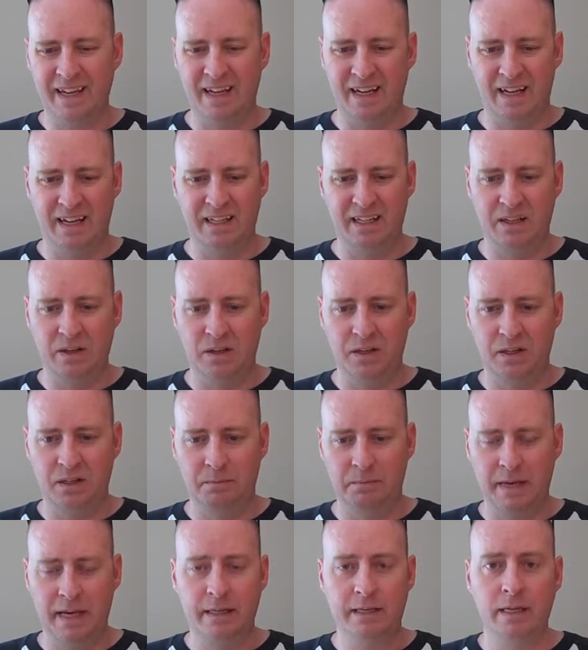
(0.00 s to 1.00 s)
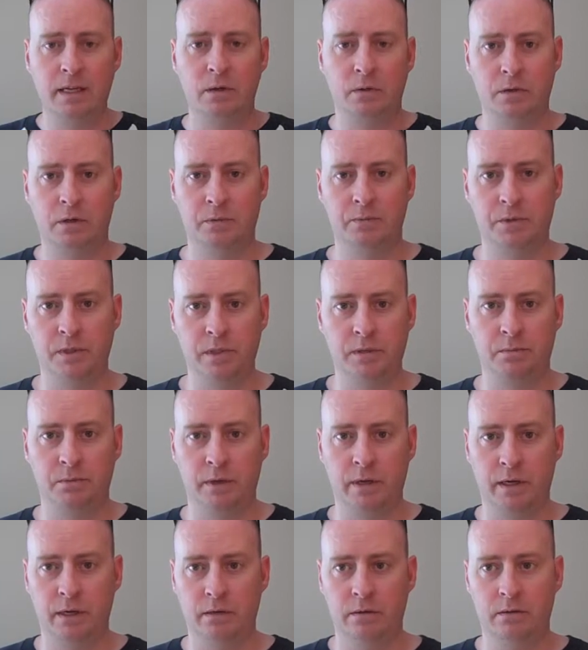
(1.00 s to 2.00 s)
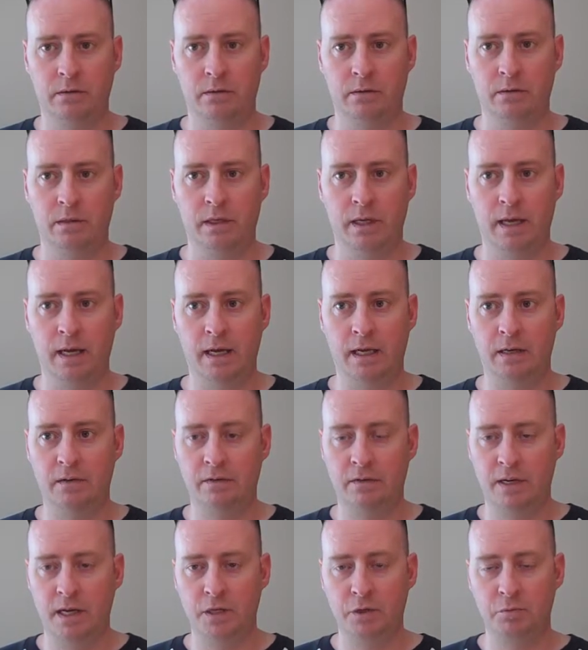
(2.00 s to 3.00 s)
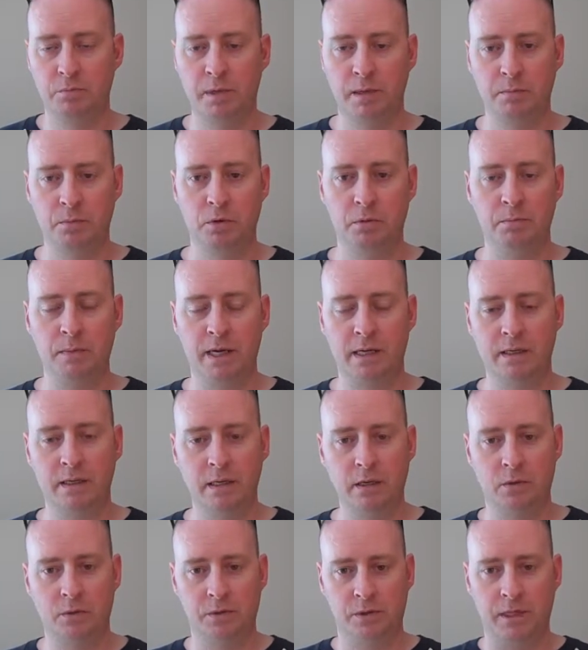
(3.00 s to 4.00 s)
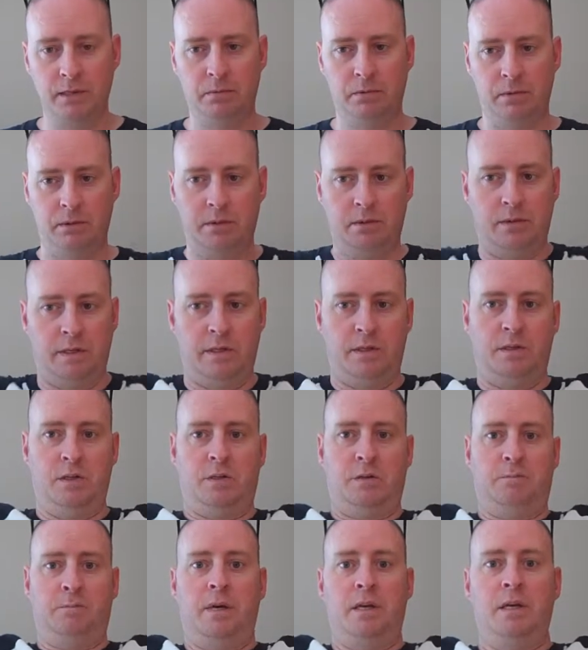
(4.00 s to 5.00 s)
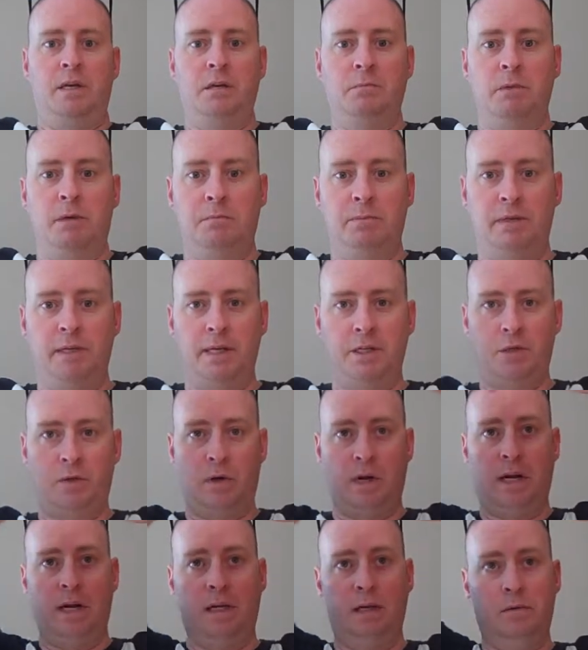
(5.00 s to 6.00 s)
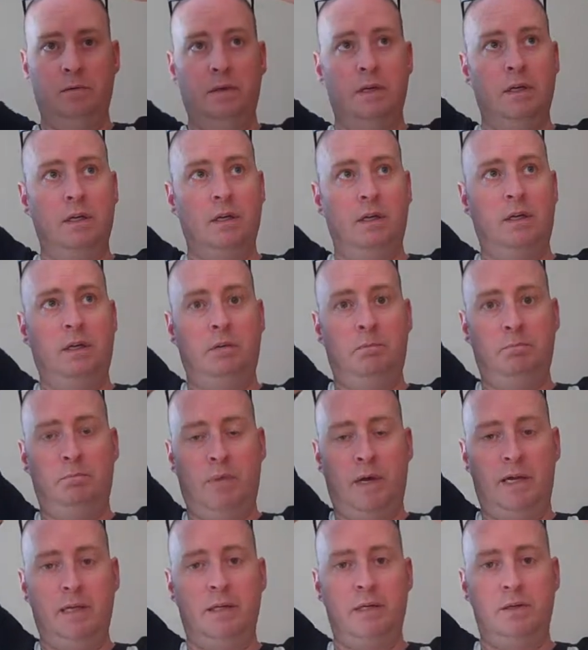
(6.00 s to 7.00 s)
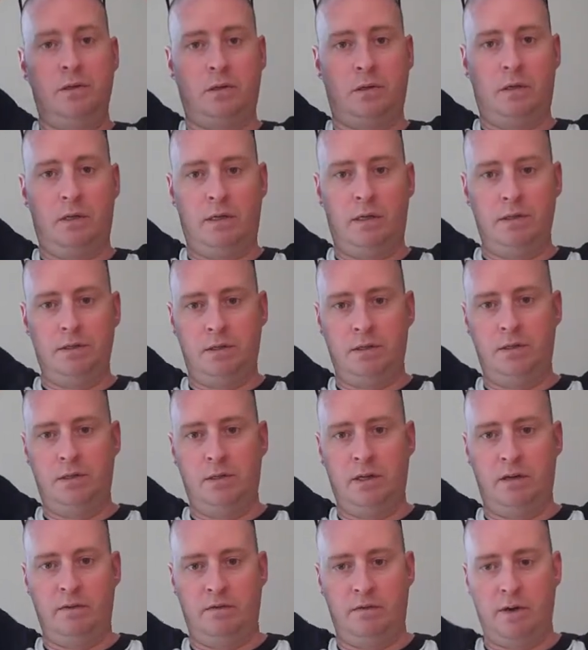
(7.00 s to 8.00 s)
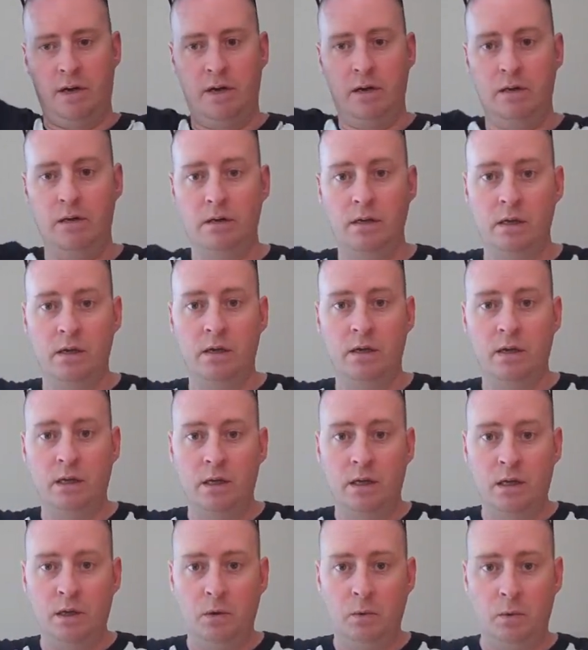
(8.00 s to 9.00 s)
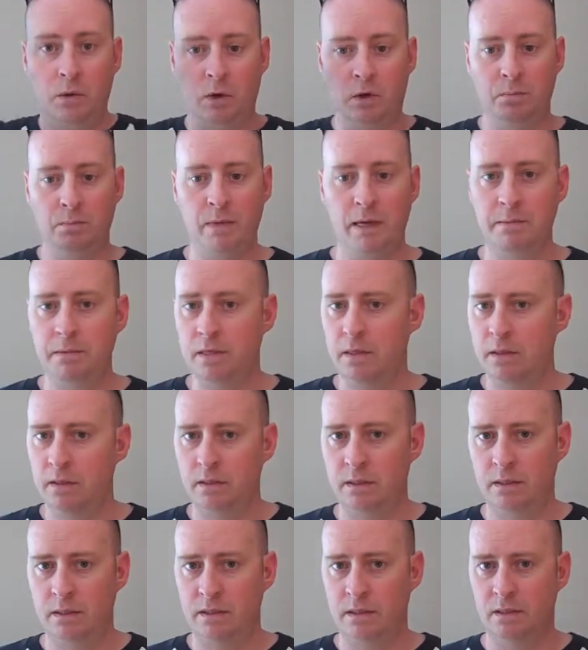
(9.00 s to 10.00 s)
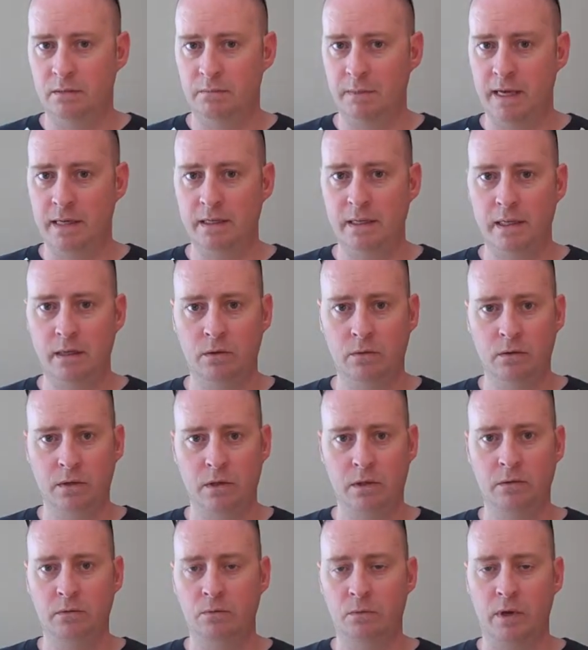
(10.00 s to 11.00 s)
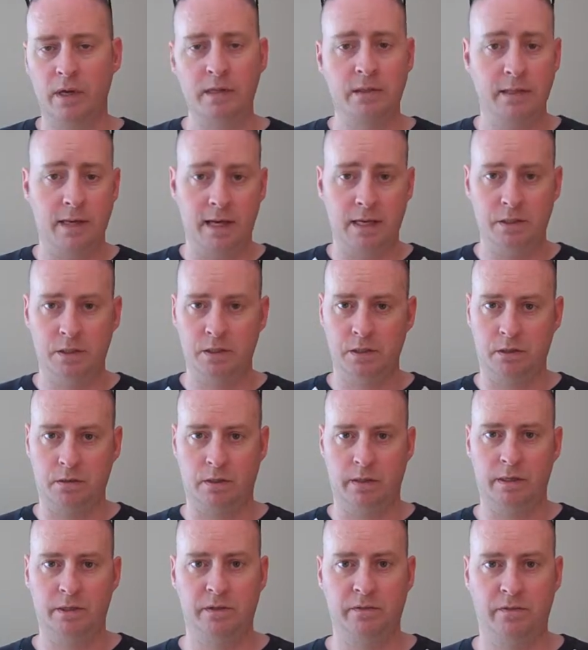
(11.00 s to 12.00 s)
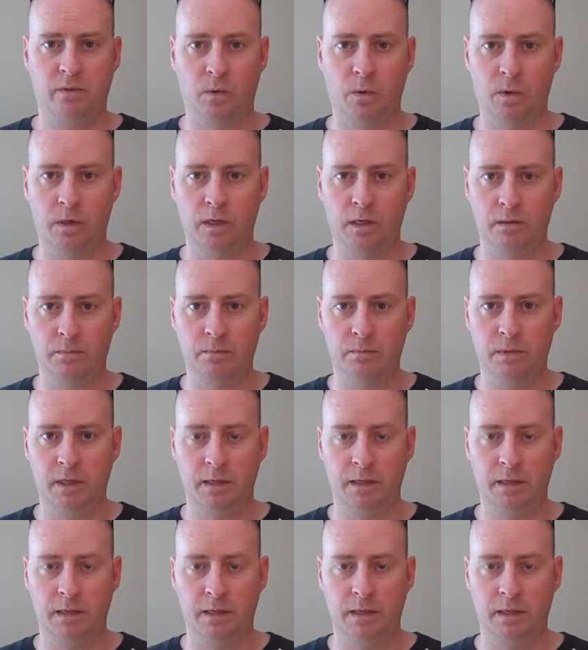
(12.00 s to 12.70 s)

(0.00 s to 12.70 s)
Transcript: Uh, Magneto comes into play, and if you guys remember, Magneto was able to like suspend him up in that train and, and bend his claws and stuff, right? Well, maybe Magneto can reattach his claws for him.